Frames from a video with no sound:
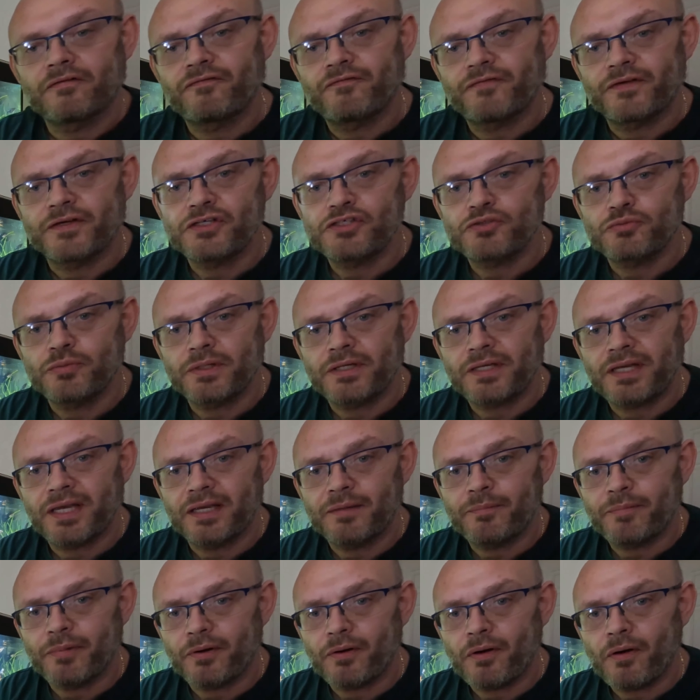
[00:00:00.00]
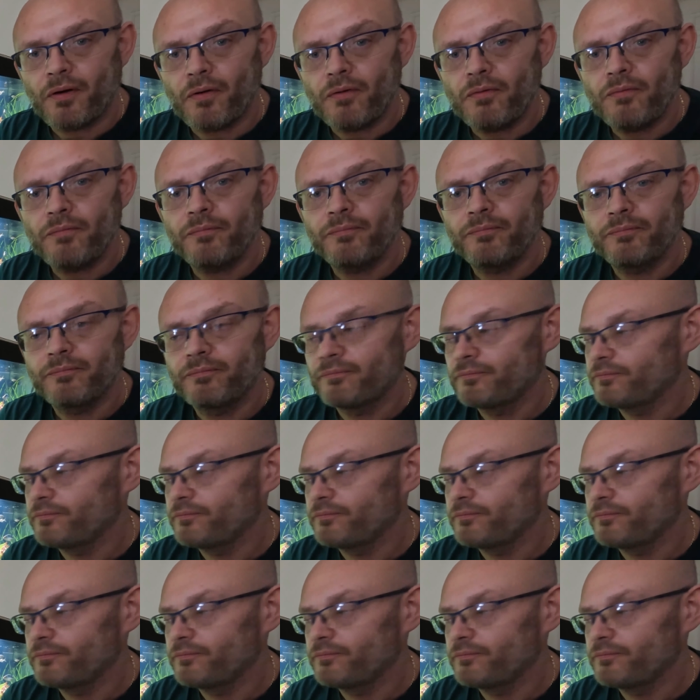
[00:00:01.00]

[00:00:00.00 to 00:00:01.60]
fish we keep at home.